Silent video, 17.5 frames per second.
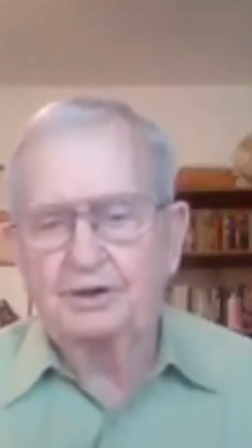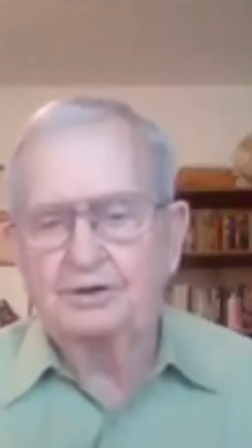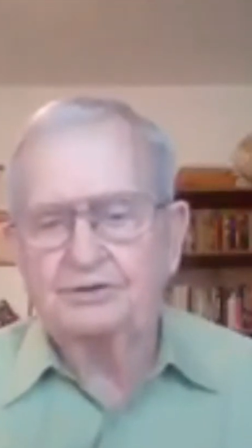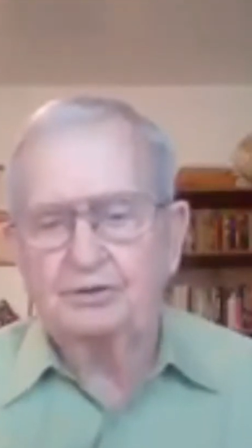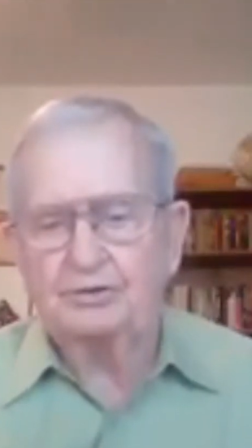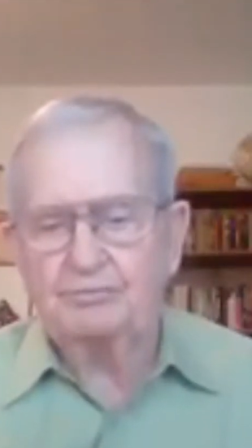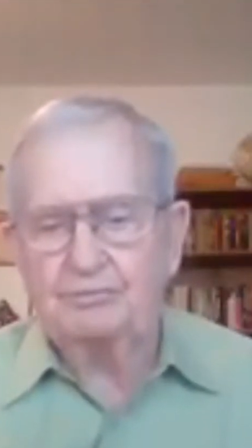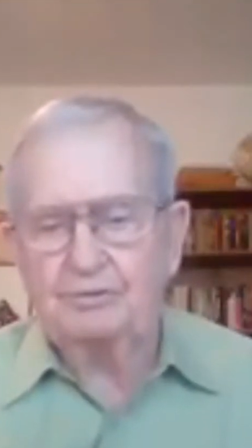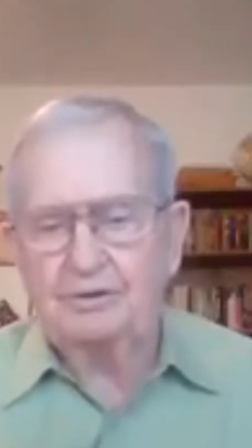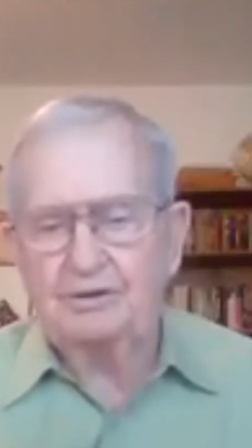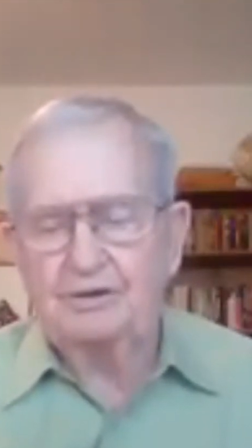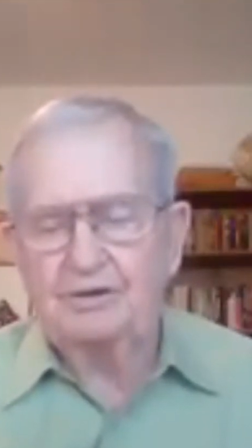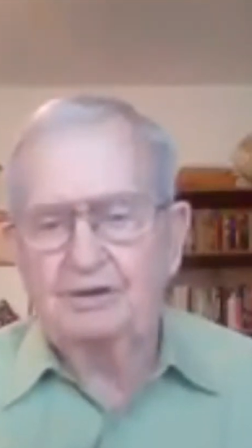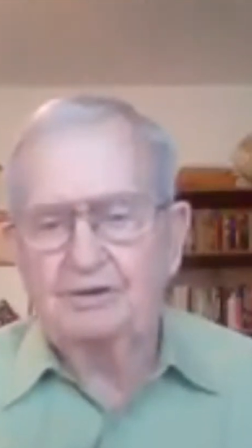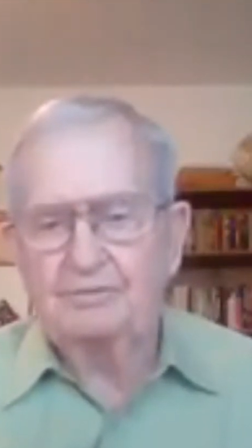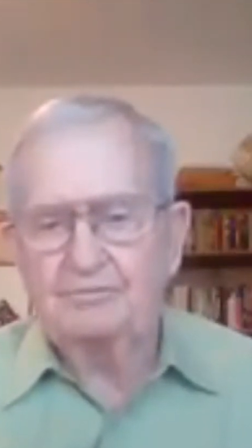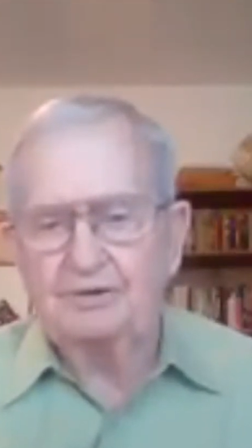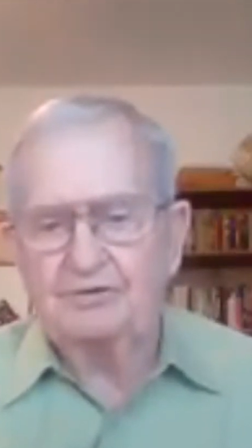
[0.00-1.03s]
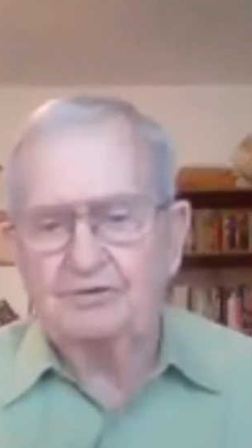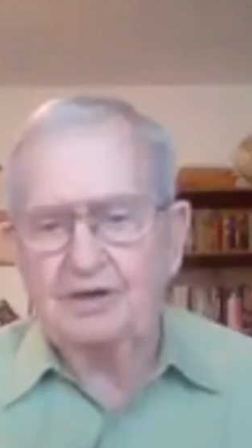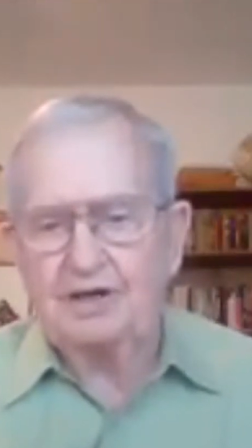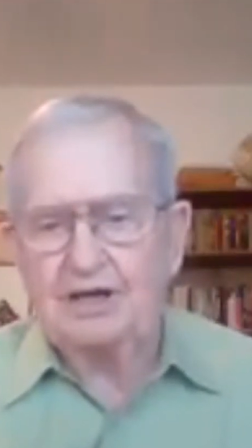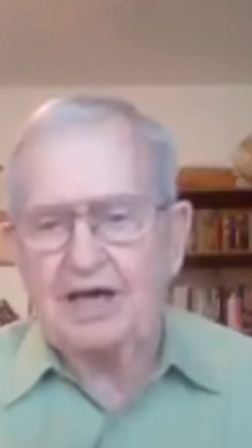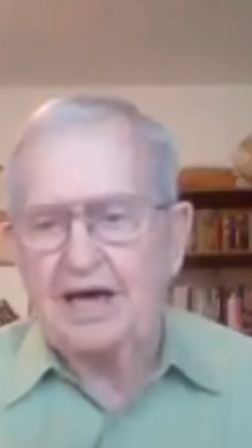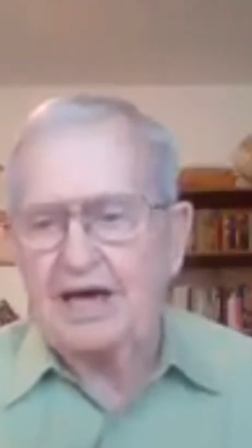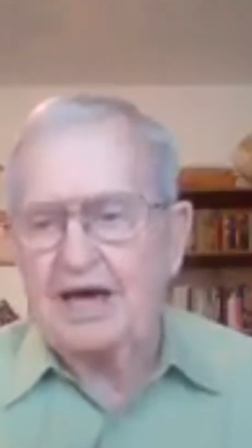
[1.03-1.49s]
It'll be the
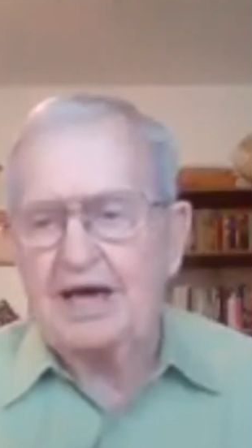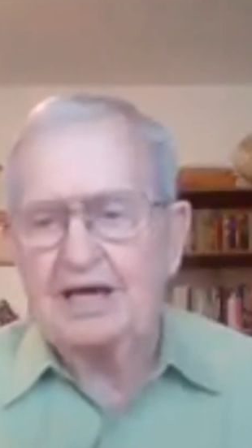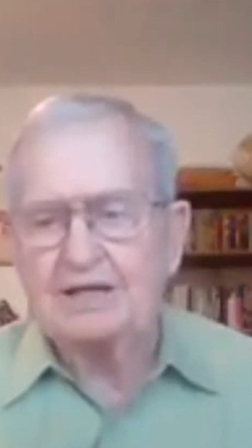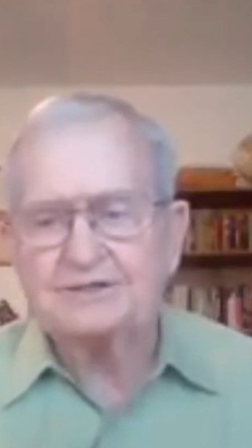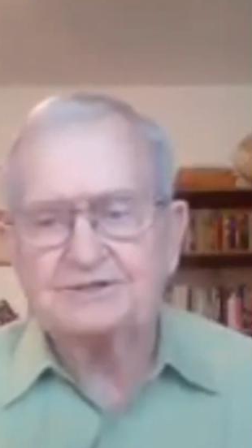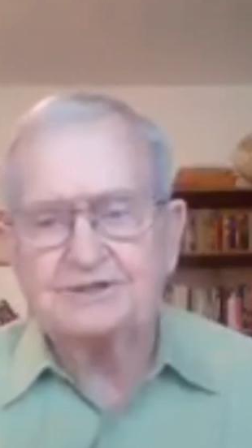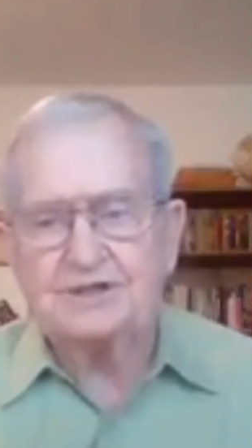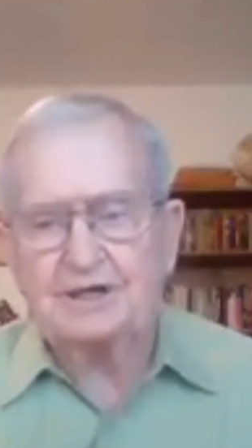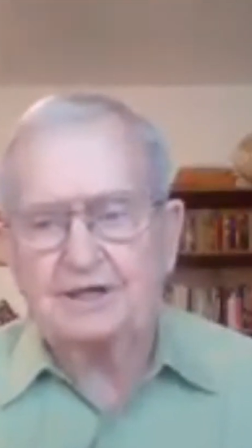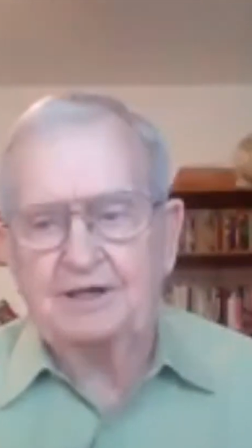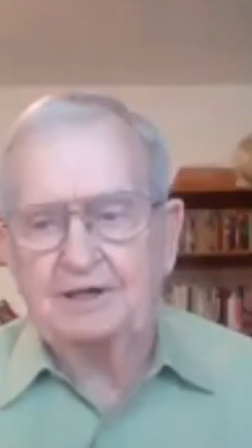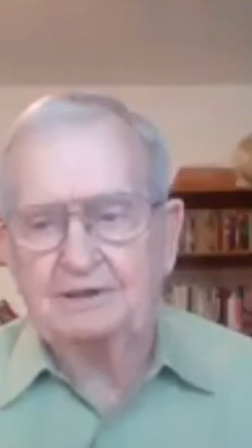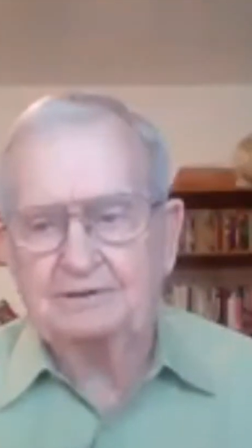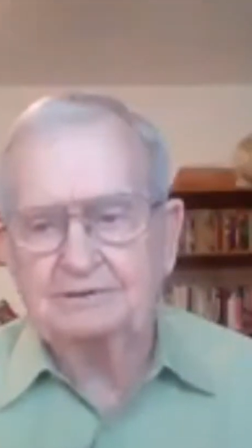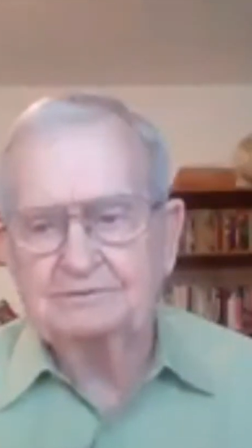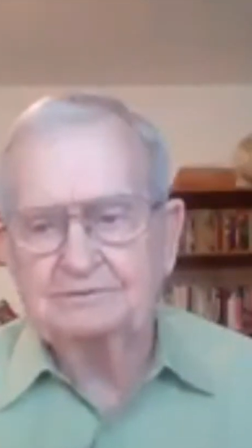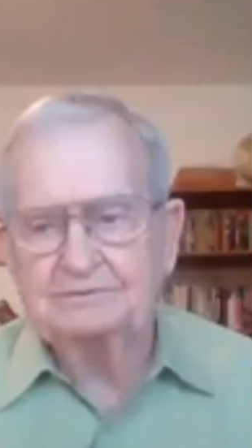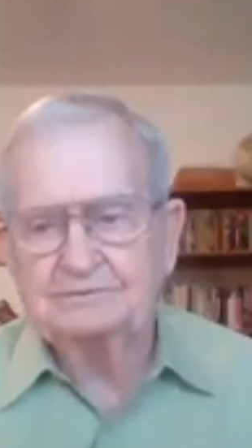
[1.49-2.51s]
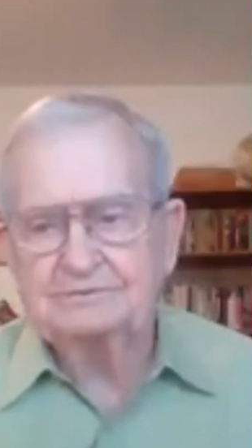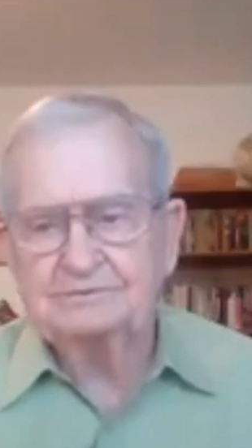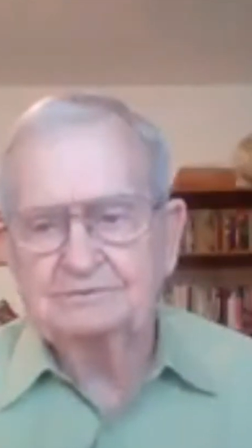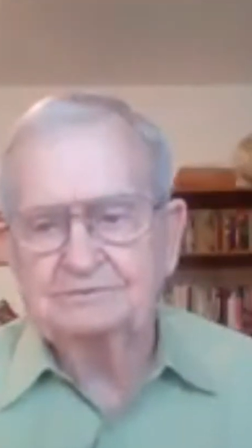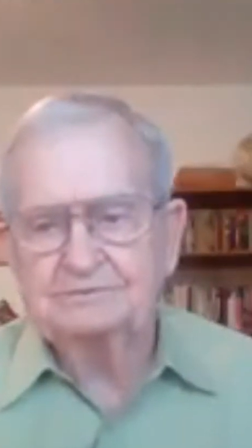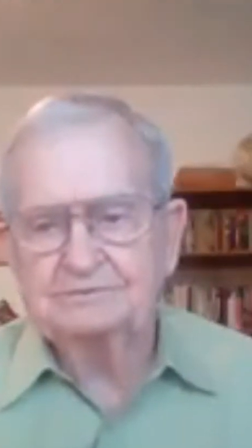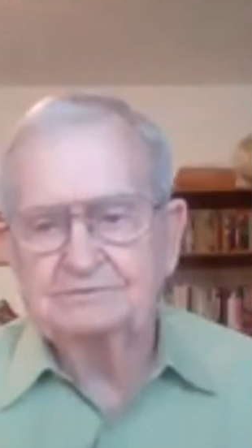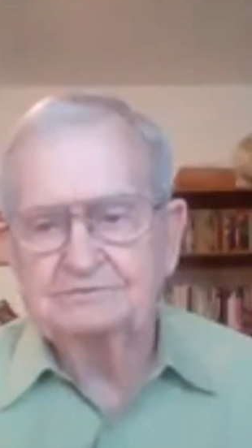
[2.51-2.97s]
last thing
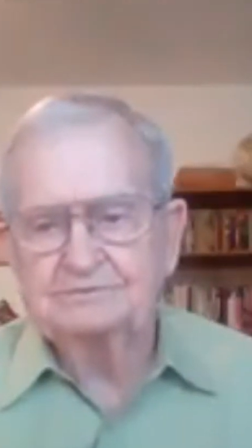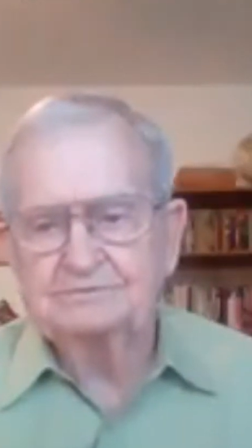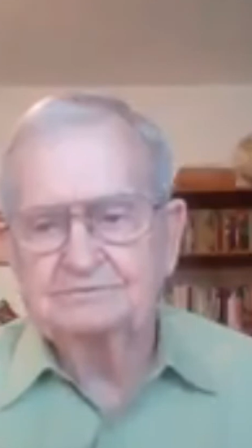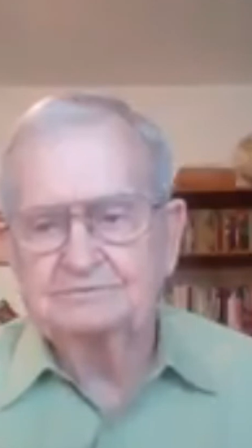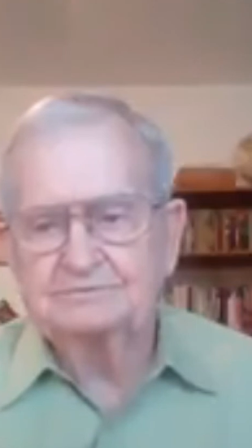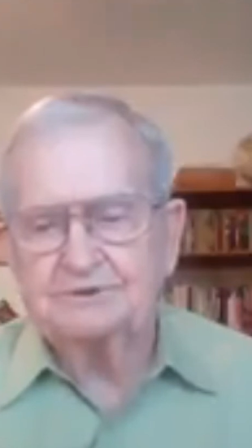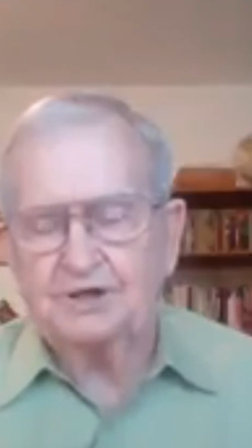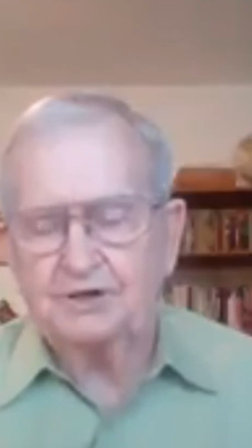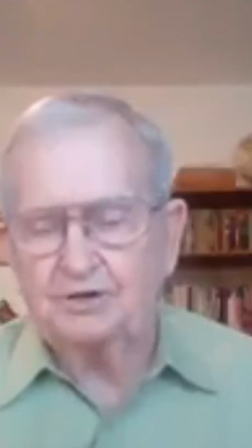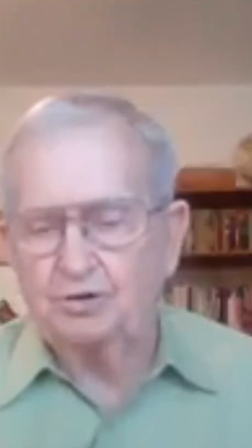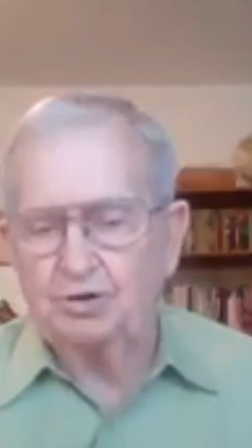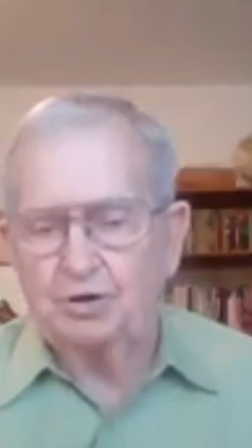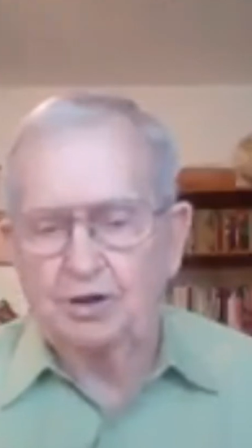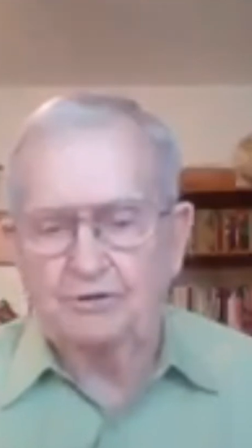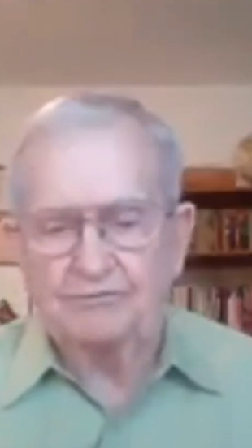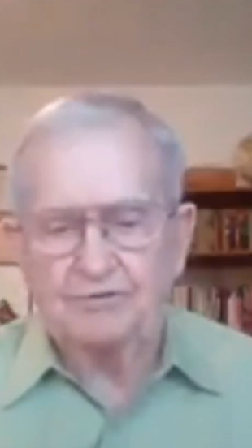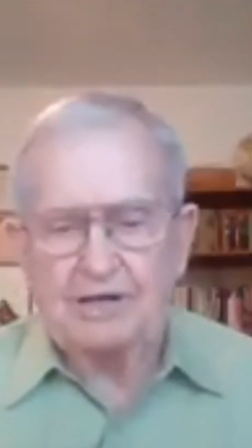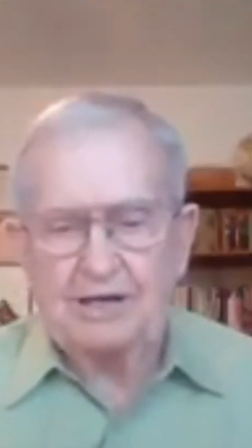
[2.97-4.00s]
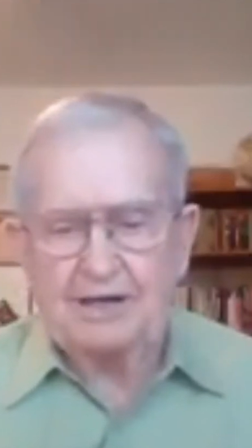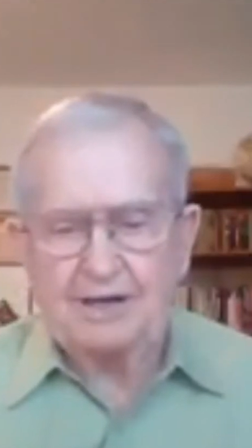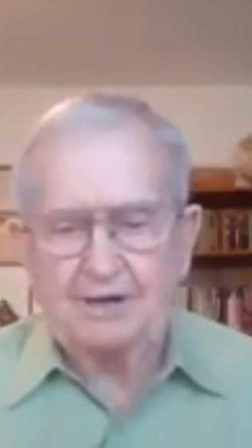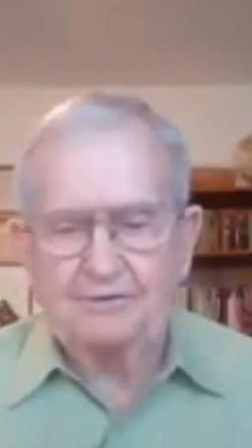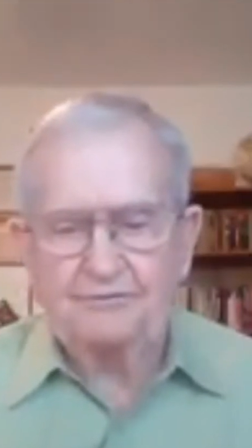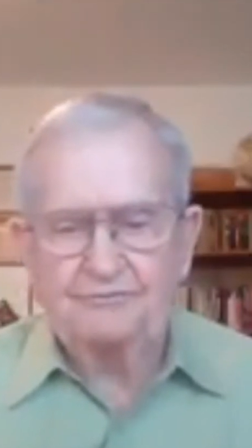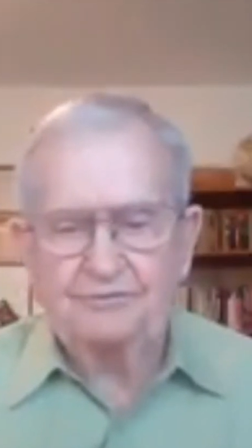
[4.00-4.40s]
that you'll ever have.